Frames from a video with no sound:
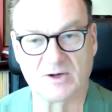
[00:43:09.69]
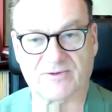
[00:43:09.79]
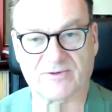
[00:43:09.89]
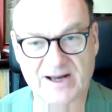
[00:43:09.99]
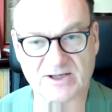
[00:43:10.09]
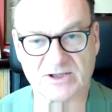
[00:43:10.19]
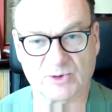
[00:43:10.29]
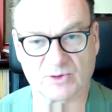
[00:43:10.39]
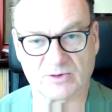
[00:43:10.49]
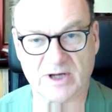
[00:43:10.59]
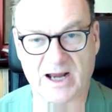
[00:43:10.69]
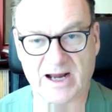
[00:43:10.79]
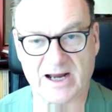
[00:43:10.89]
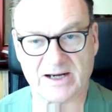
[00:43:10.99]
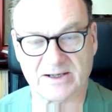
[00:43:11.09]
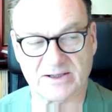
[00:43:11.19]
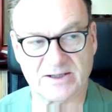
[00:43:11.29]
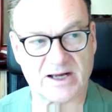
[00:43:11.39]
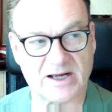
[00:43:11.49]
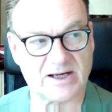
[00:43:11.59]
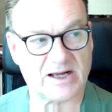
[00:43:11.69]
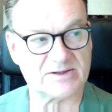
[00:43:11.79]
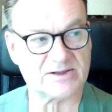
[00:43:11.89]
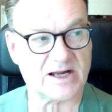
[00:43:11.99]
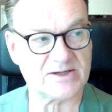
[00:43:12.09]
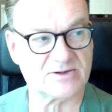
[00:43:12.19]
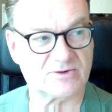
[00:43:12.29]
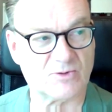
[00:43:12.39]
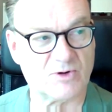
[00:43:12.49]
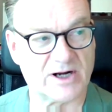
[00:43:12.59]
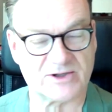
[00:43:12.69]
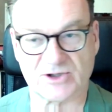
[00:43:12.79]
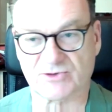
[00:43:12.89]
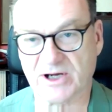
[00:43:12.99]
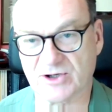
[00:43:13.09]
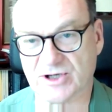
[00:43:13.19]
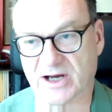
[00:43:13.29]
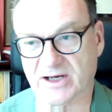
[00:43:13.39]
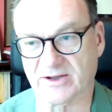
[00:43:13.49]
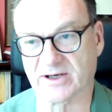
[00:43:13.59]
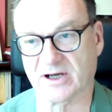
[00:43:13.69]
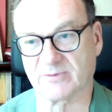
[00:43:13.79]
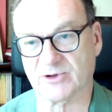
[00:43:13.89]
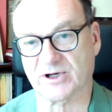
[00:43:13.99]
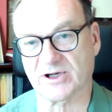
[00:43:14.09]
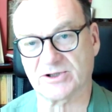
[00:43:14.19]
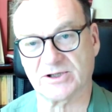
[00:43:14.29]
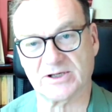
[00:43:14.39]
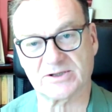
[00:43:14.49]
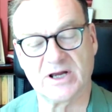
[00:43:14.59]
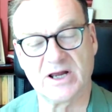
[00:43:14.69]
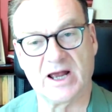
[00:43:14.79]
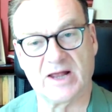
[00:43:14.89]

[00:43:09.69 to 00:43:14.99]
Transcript: flexible, and it isn't quite the straitjacket that arbitration is,